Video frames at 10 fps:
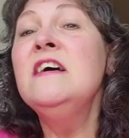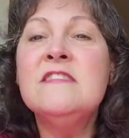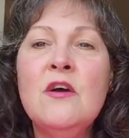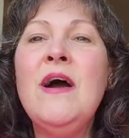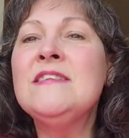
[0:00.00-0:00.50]

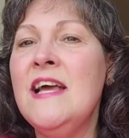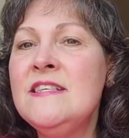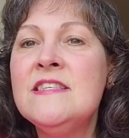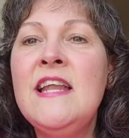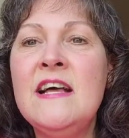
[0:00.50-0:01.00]
So I
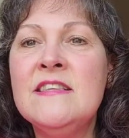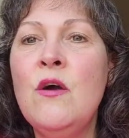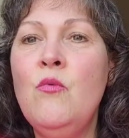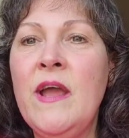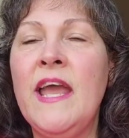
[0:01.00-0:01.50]
tested as
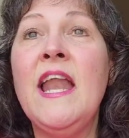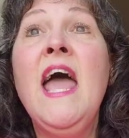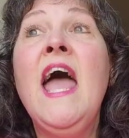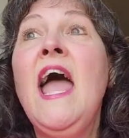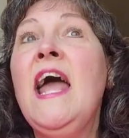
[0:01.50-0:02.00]
I went,
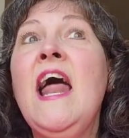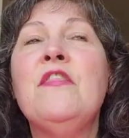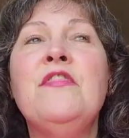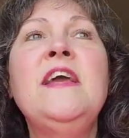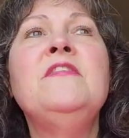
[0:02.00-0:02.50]
and I
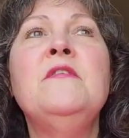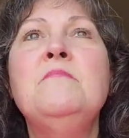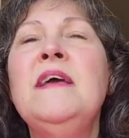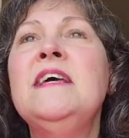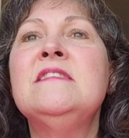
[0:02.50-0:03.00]
think the
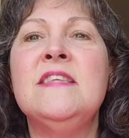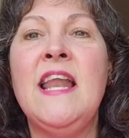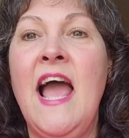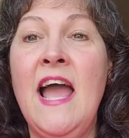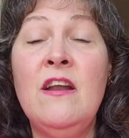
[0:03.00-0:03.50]
minutes that
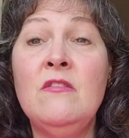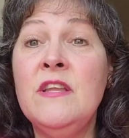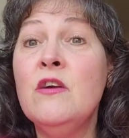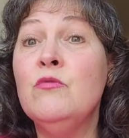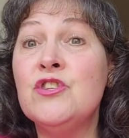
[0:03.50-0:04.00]
I had on
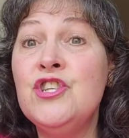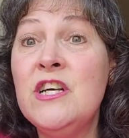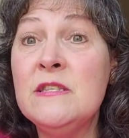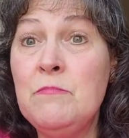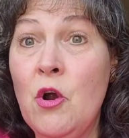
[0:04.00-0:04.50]
there was
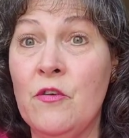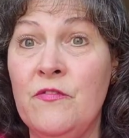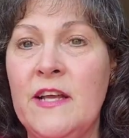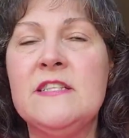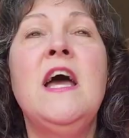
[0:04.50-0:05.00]
just
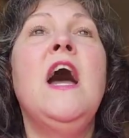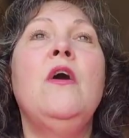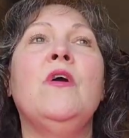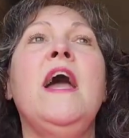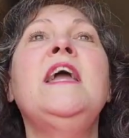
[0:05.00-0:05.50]
perfect,
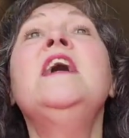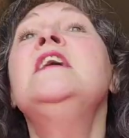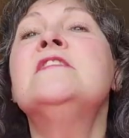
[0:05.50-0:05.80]
okay?